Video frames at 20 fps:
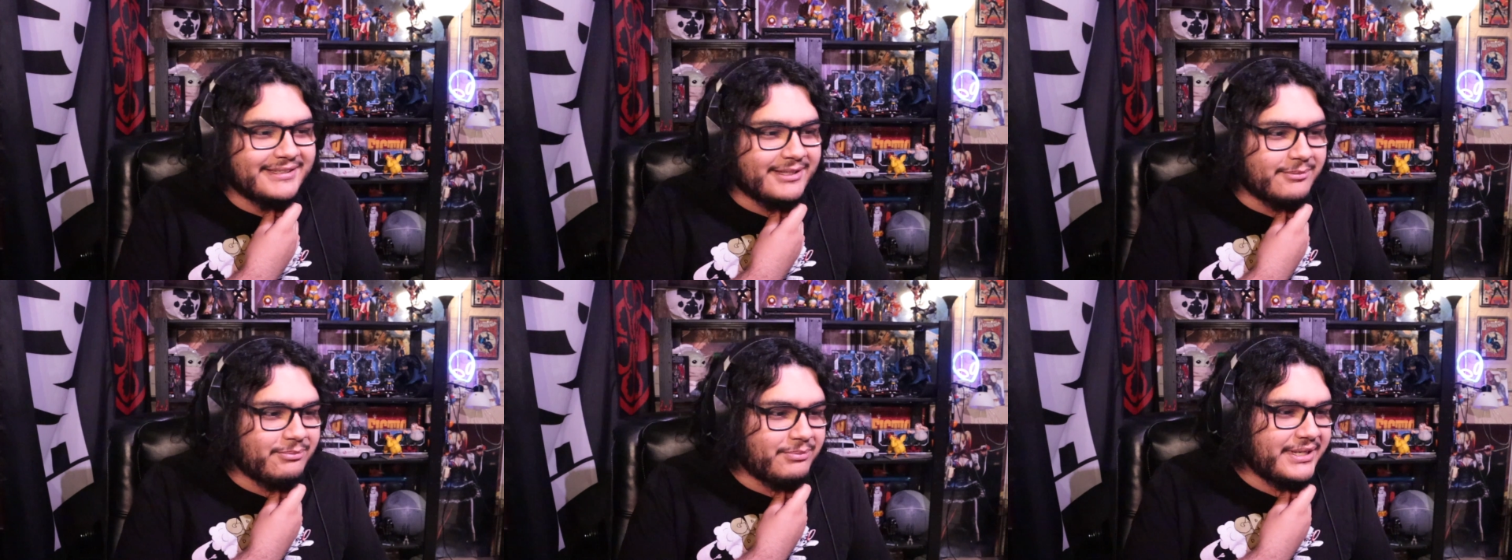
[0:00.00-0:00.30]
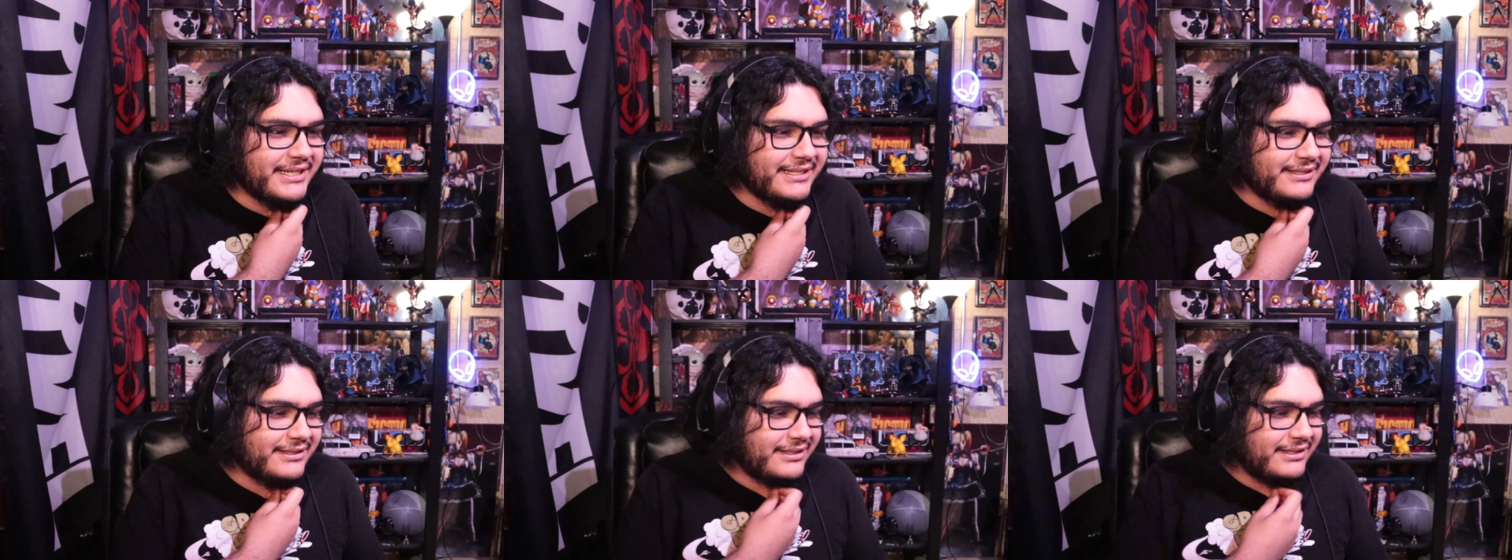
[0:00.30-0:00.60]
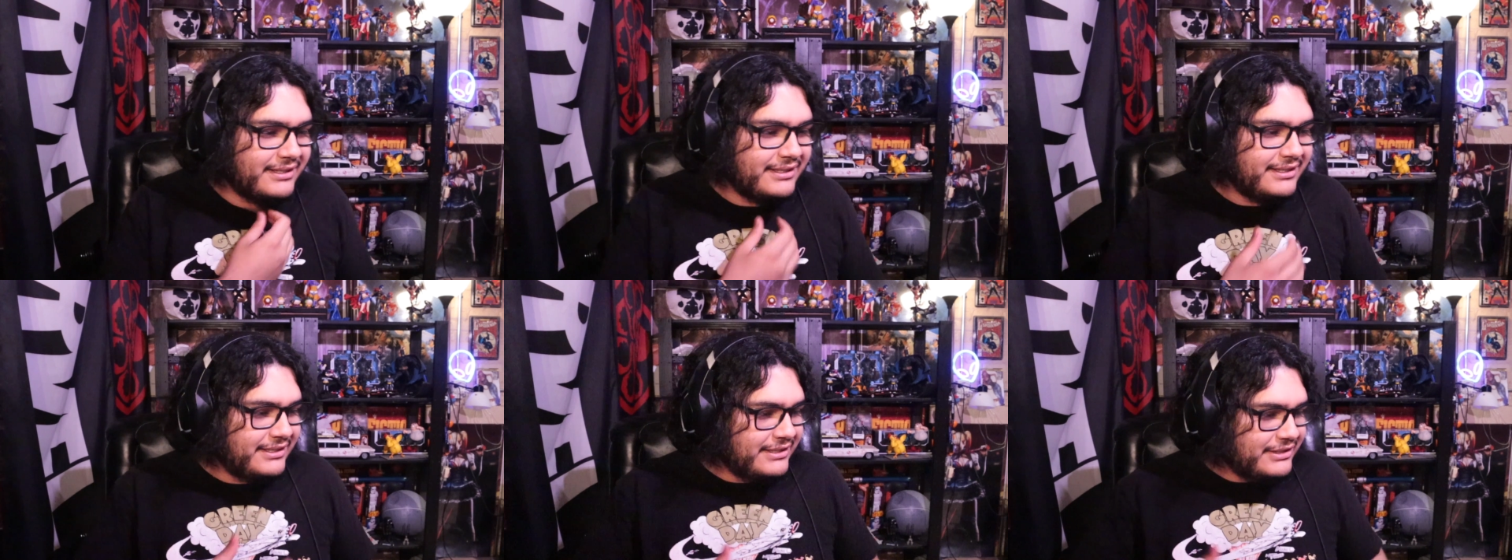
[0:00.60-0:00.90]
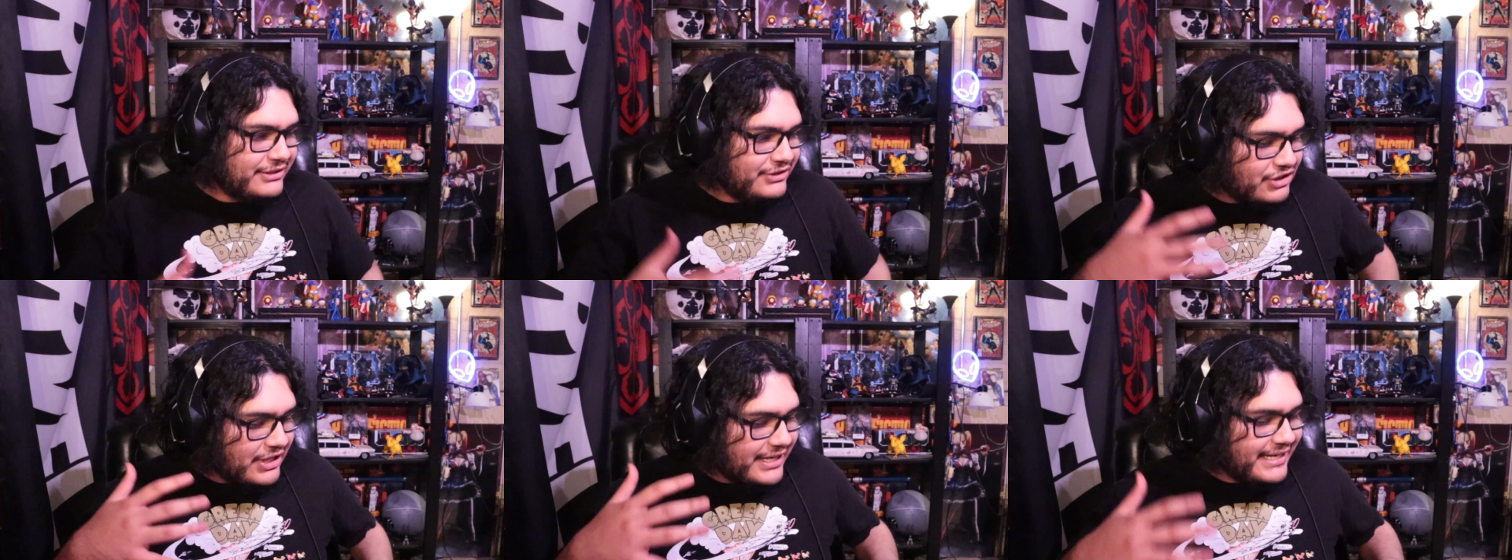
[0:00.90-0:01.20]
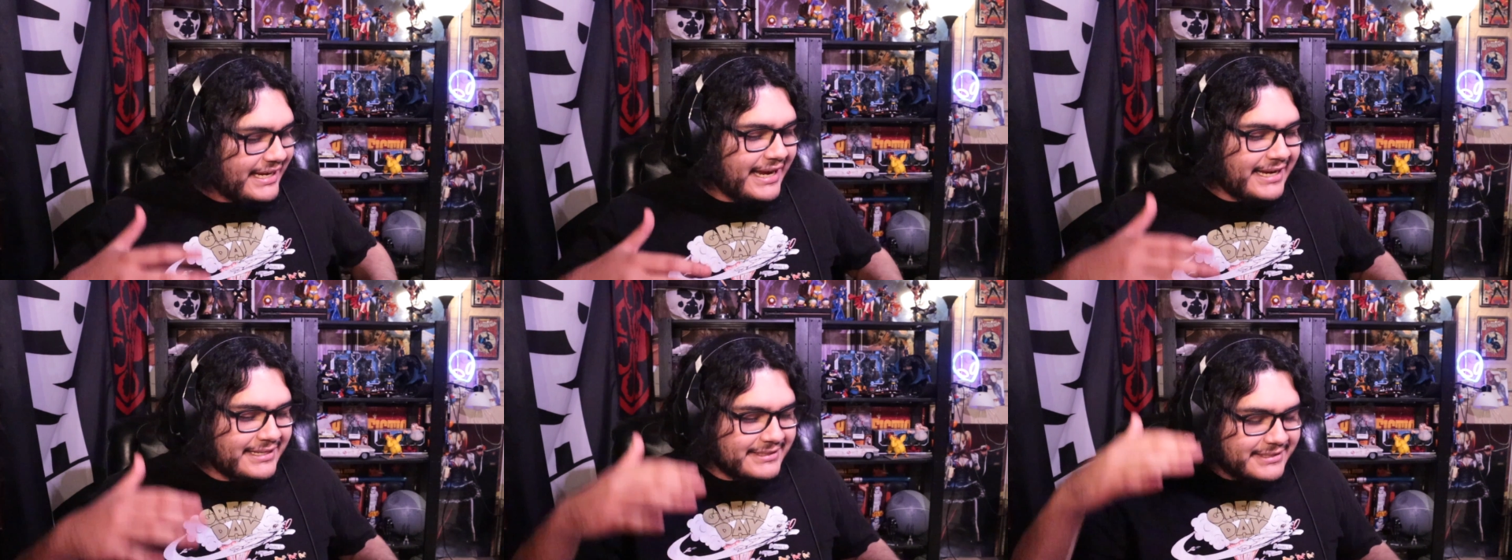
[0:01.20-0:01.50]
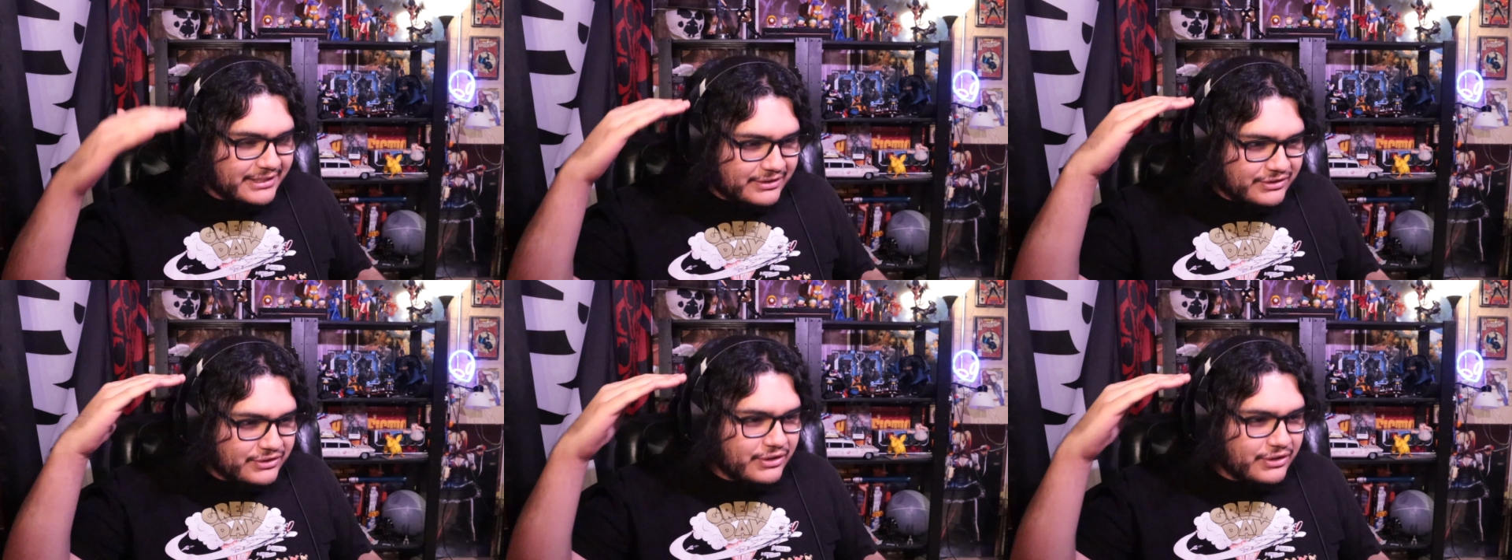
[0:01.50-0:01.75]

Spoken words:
The big, gigantic,